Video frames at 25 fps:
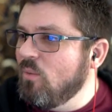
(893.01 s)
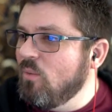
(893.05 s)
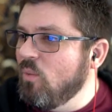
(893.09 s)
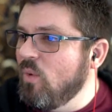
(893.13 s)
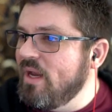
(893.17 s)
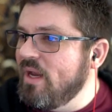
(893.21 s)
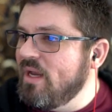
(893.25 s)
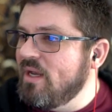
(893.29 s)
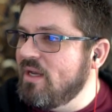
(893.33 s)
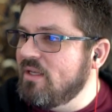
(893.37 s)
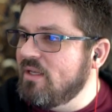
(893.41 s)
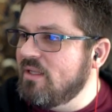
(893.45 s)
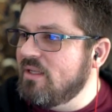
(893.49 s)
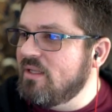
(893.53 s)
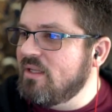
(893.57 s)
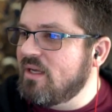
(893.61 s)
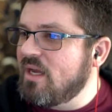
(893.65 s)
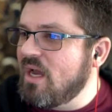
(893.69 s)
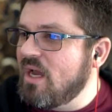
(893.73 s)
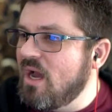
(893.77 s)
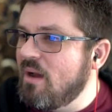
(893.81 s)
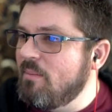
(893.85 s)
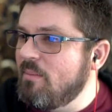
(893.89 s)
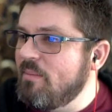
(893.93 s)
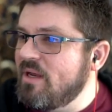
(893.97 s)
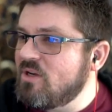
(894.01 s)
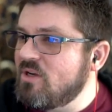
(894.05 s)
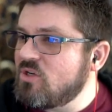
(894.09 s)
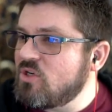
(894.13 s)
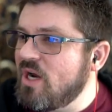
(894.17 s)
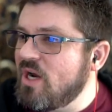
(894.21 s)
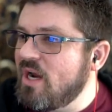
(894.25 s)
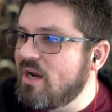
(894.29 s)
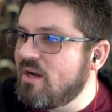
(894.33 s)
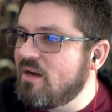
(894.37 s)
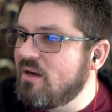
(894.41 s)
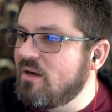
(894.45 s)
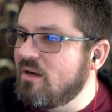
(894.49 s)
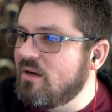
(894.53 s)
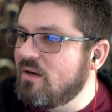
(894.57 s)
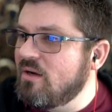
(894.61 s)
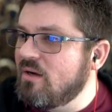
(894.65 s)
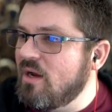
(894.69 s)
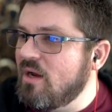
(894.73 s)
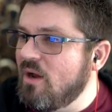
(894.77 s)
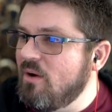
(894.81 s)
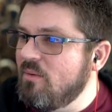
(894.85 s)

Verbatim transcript: when the combat tracker.